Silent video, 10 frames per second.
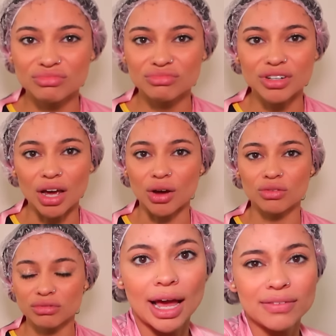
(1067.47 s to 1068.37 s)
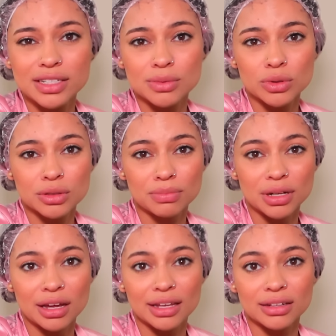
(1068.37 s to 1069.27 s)
no. I haven't smoked a
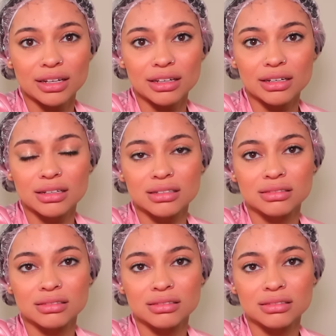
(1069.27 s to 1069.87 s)
blunt like,